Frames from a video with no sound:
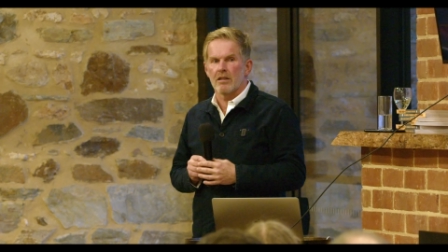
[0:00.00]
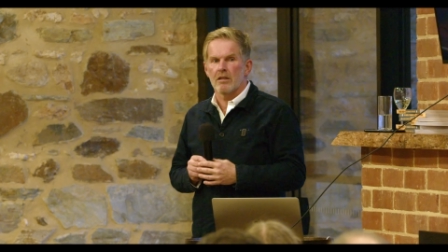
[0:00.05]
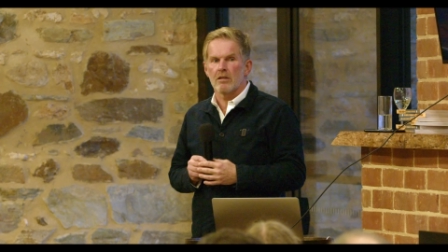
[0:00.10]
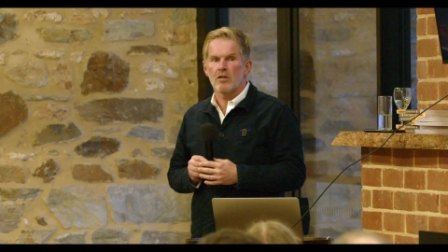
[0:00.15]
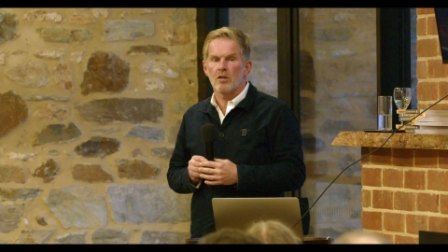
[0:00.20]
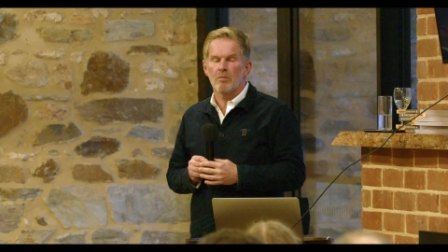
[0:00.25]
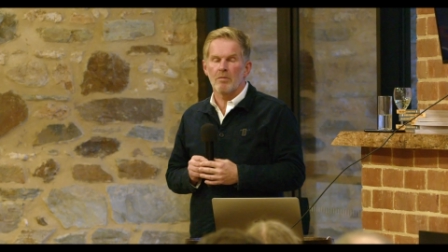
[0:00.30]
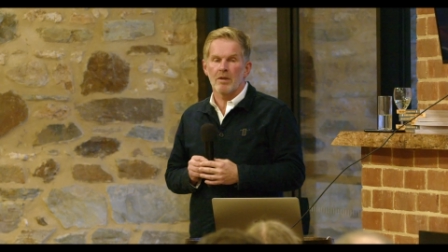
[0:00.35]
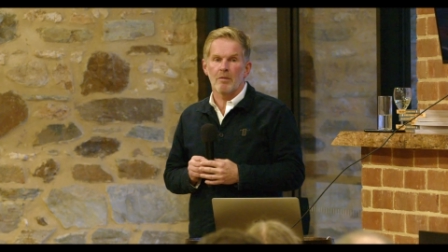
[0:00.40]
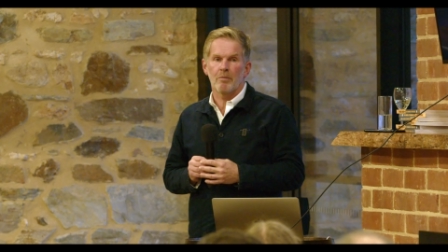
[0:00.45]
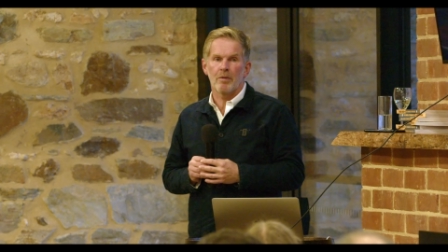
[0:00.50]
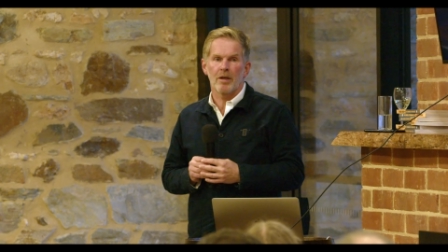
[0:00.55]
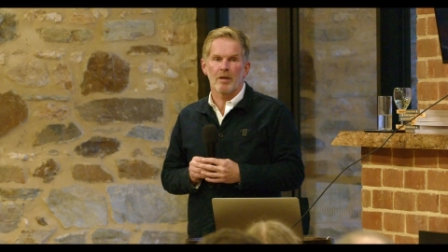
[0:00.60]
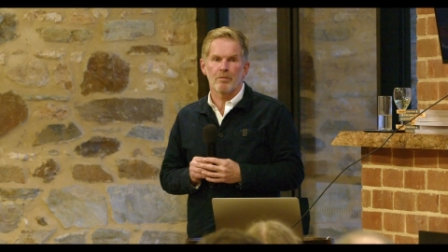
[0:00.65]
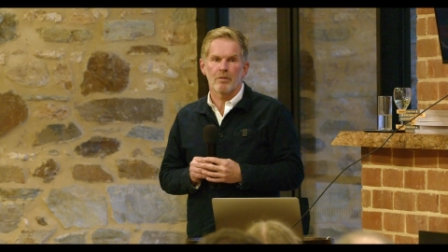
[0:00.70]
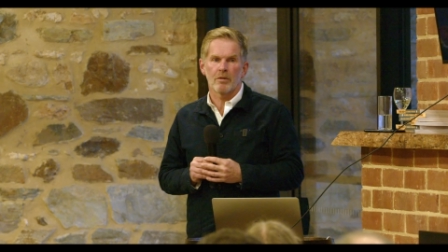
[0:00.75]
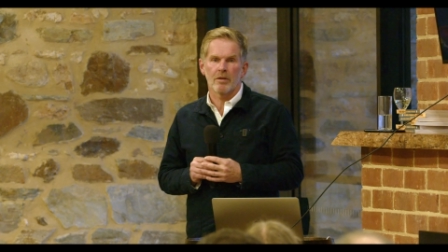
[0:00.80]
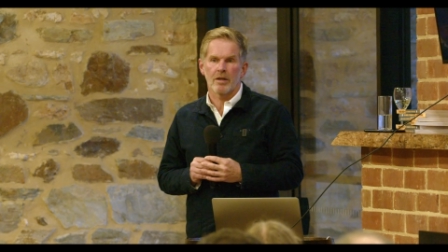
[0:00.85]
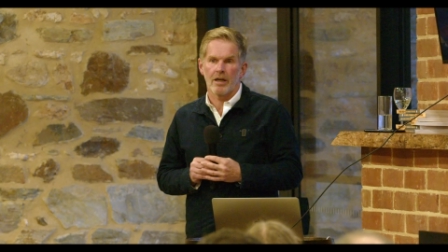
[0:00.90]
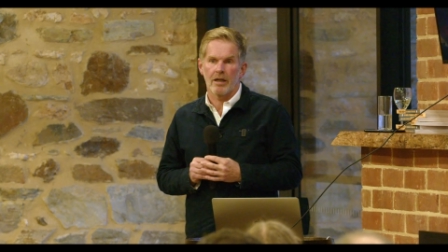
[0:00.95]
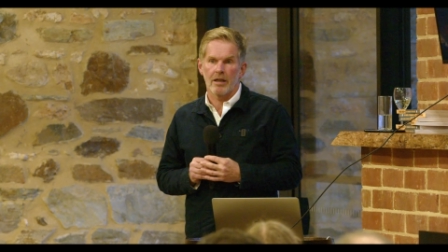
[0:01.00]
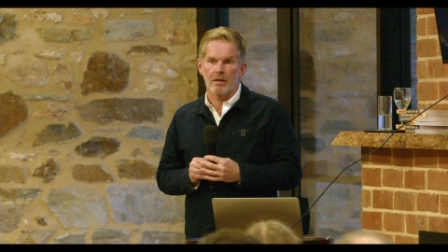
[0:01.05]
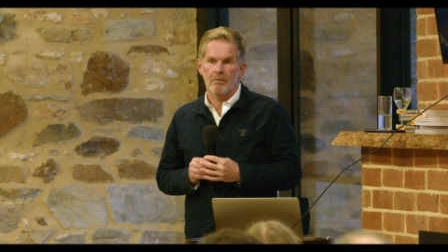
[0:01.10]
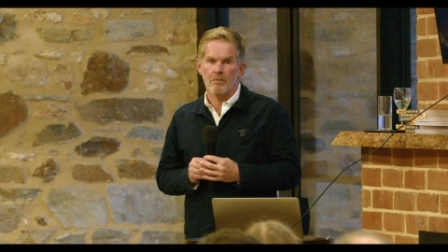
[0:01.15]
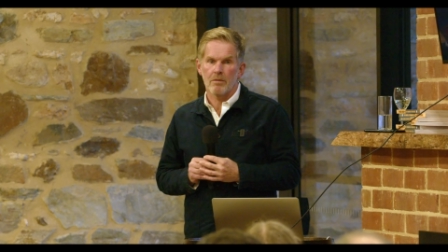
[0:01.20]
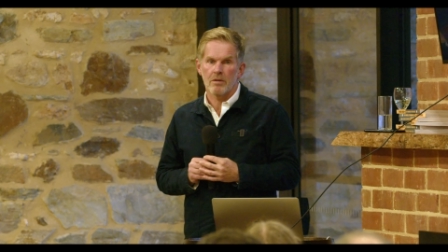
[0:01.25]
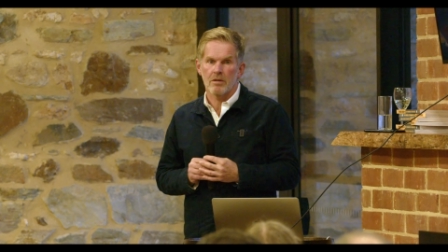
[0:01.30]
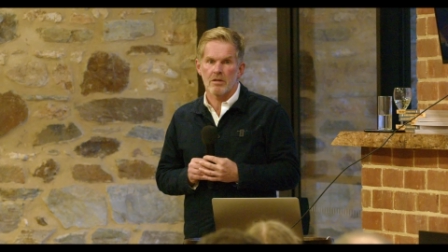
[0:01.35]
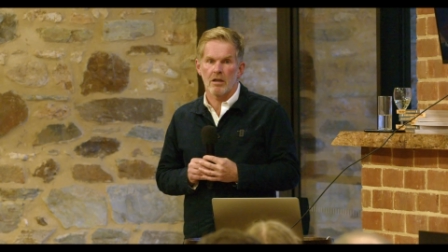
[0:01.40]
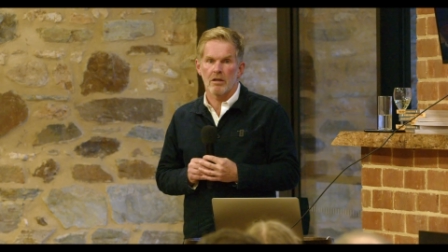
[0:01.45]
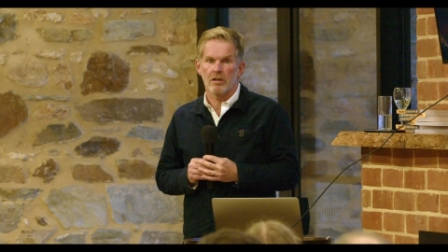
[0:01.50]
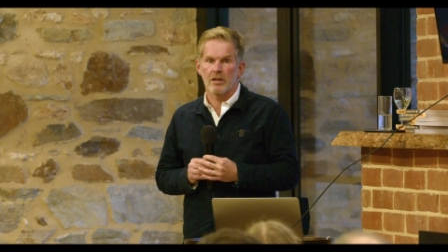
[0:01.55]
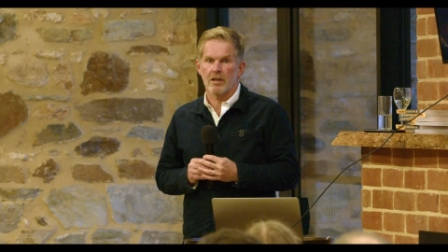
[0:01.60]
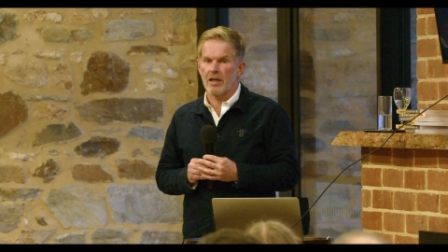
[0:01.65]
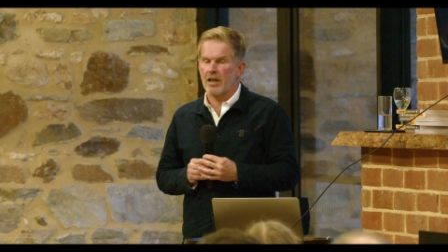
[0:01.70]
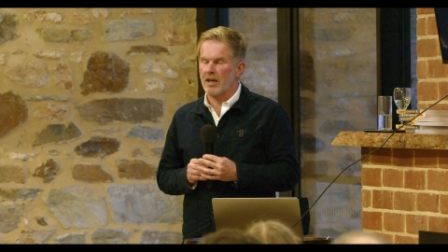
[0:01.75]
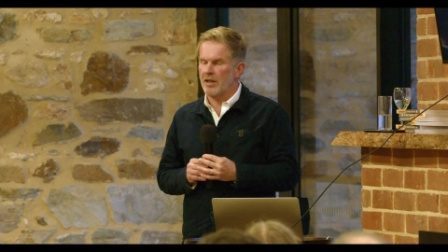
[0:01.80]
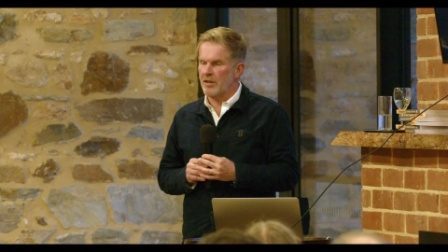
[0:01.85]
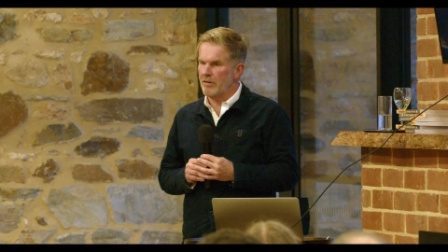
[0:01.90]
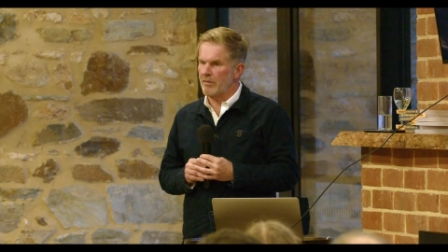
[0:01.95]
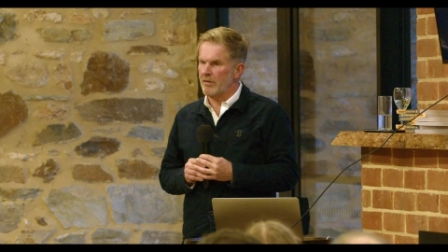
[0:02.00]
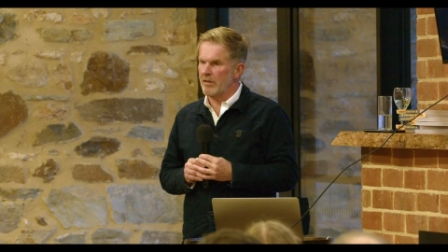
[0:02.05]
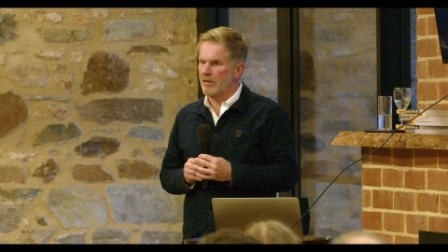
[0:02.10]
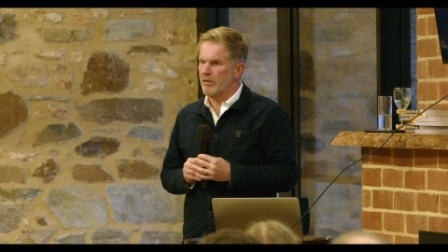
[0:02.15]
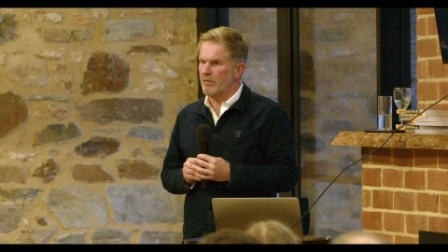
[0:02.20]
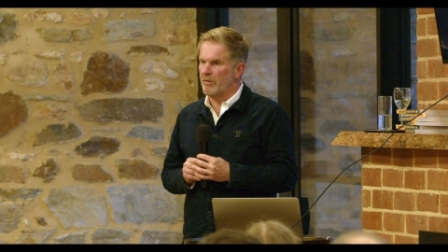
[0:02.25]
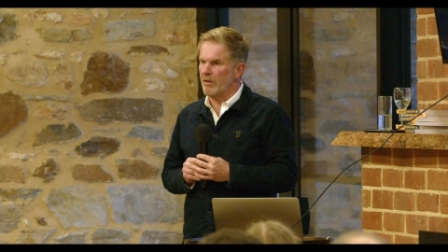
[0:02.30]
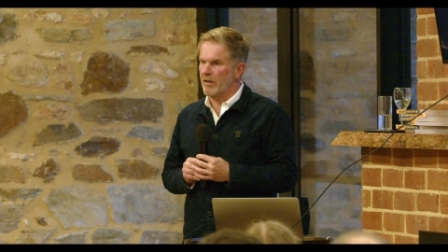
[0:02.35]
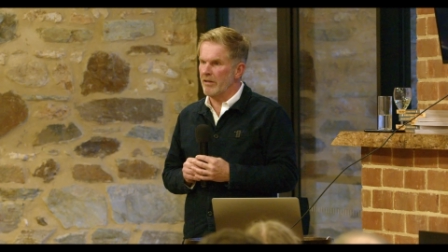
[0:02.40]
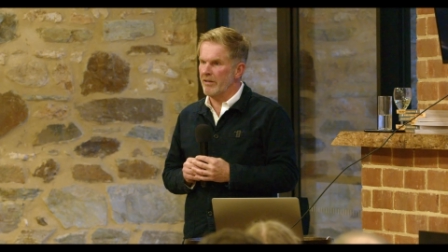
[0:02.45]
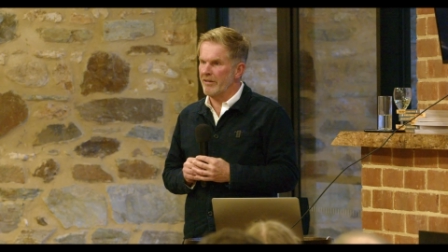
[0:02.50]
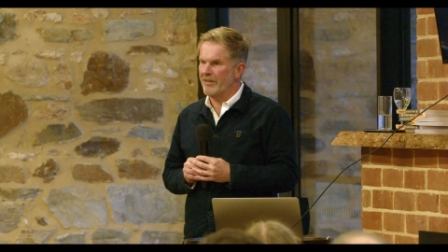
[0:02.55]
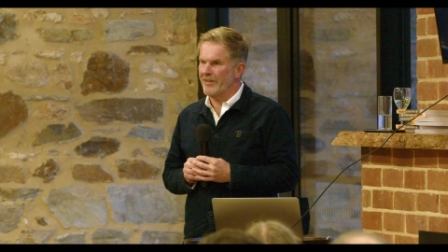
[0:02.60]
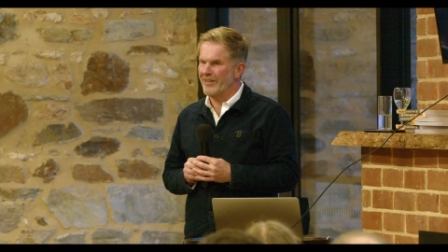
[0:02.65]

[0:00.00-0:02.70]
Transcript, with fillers: too many people came, so you can't do another one.